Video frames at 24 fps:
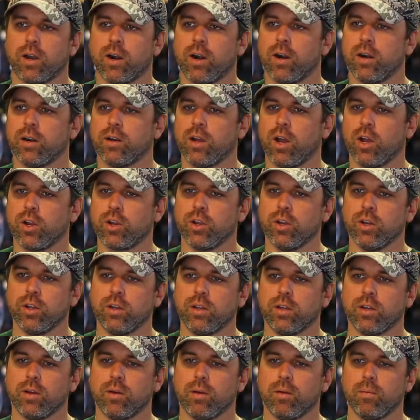are a
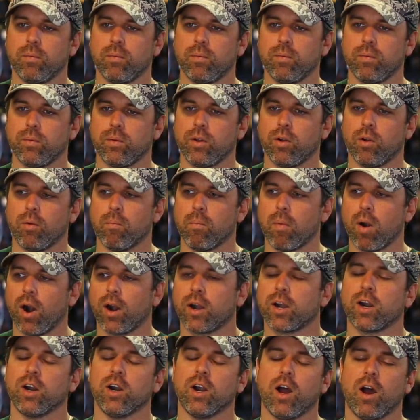good, you know,
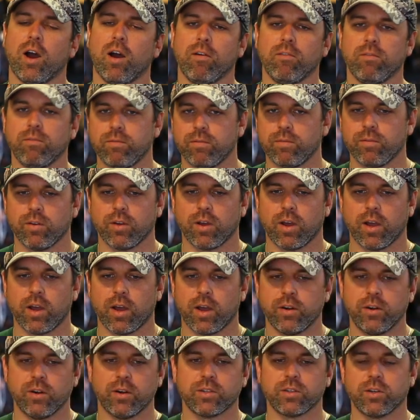marker of
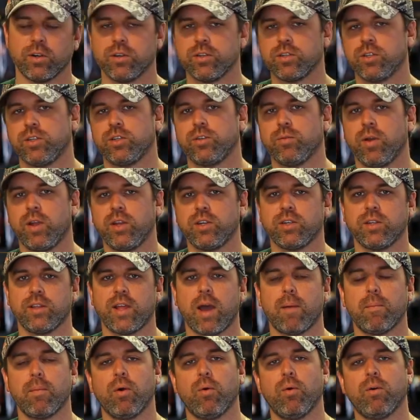under a certain situation,
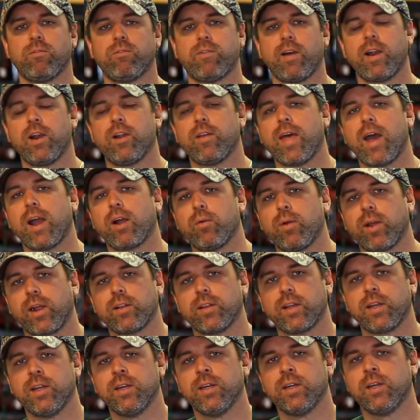that bow will fire that
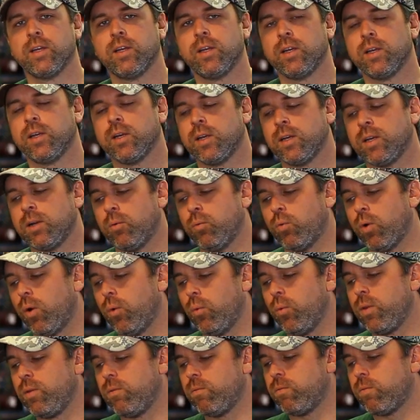quickly. What
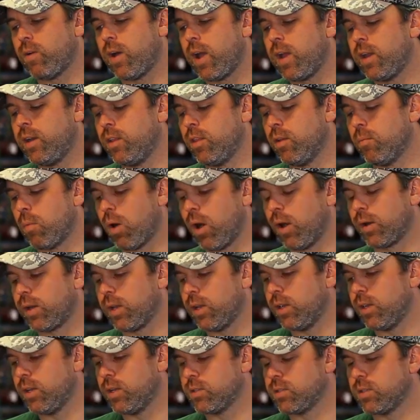we find in the
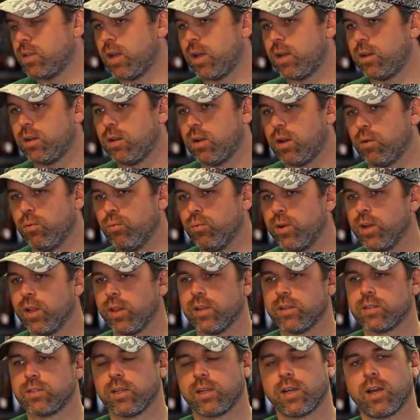market is that a
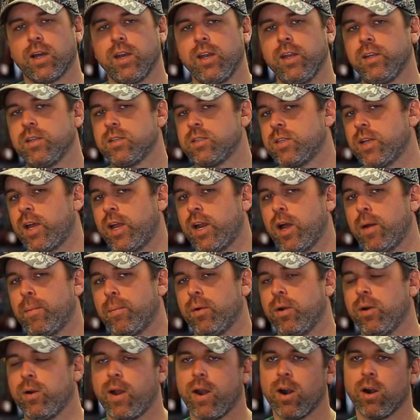realistic hunting setup
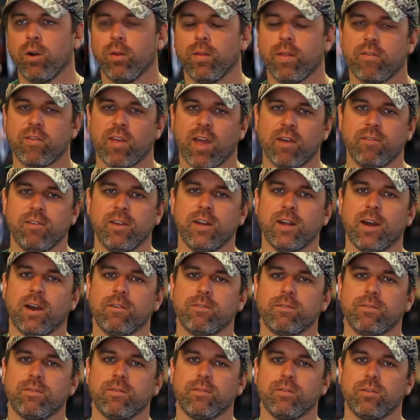or an arrow that's heavy
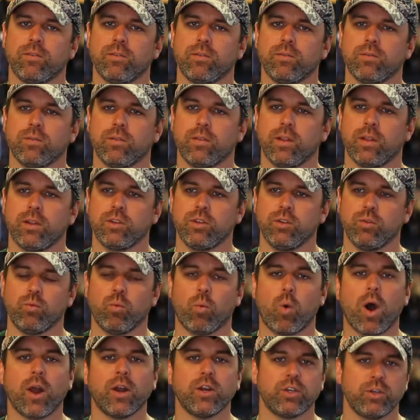enough that you'd
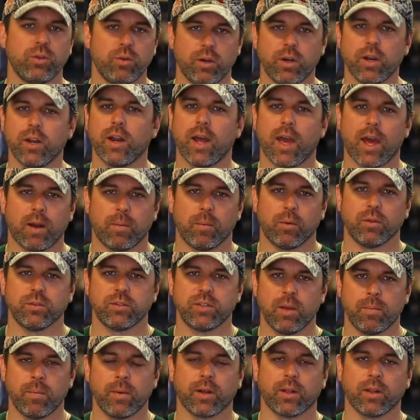want to shoot at an animal,
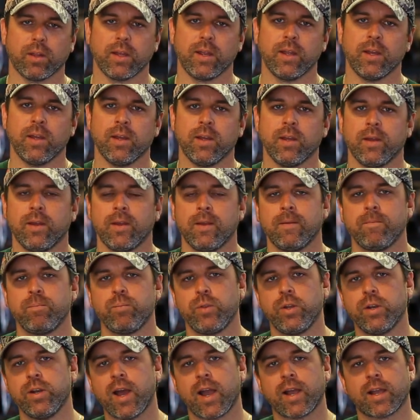typically,
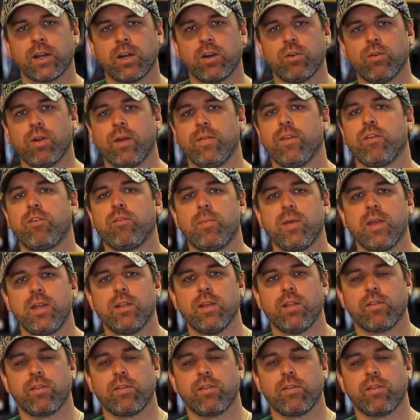you're not going to run the speed